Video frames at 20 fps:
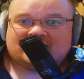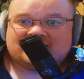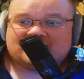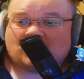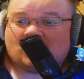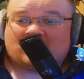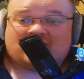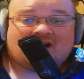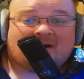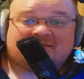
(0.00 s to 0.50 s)

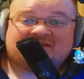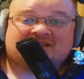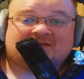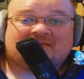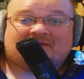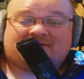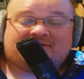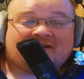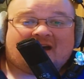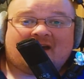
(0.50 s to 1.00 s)
hook up
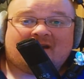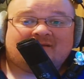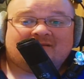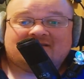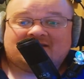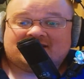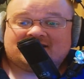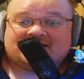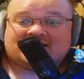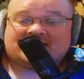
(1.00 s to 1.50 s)
to my
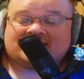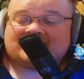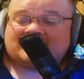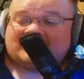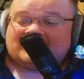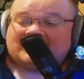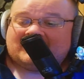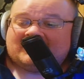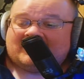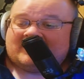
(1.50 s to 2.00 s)
phone to
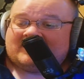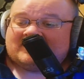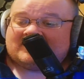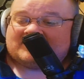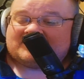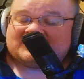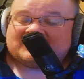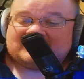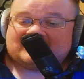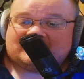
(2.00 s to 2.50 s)

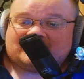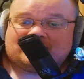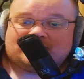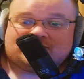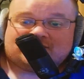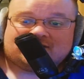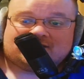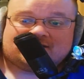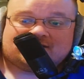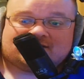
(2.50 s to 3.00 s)
obviously
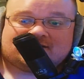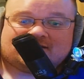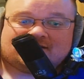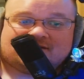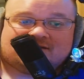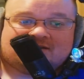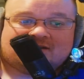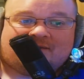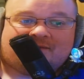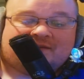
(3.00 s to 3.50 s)
use as
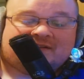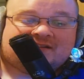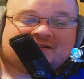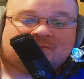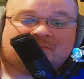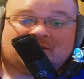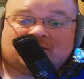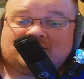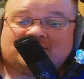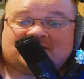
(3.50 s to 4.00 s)
something
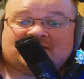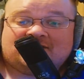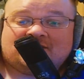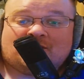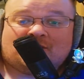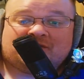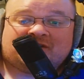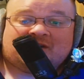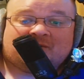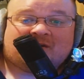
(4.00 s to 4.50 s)
to boost the
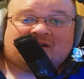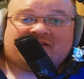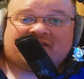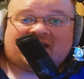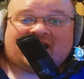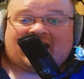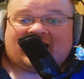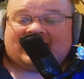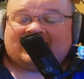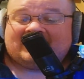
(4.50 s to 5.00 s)
audio on
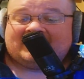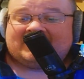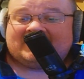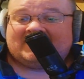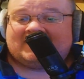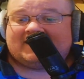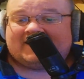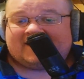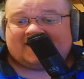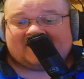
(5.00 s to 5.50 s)
that.
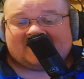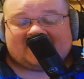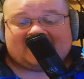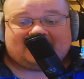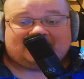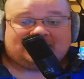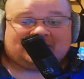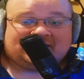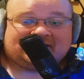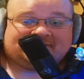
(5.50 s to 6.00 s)

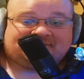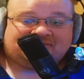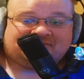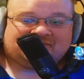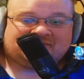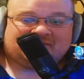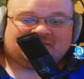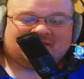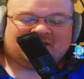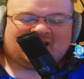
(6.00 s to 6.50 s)
But
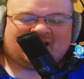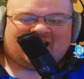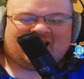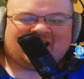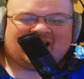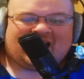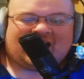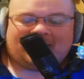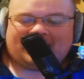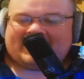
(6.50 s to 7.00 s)

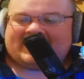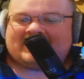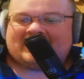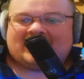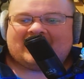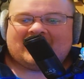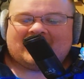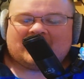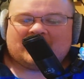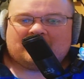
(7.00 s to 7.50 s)
I
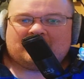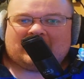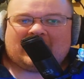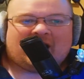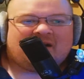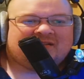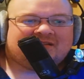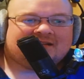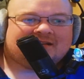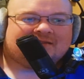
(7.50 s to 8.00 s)
mean,
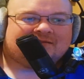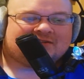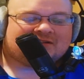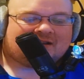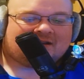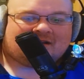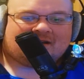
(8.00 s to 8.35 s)
plosives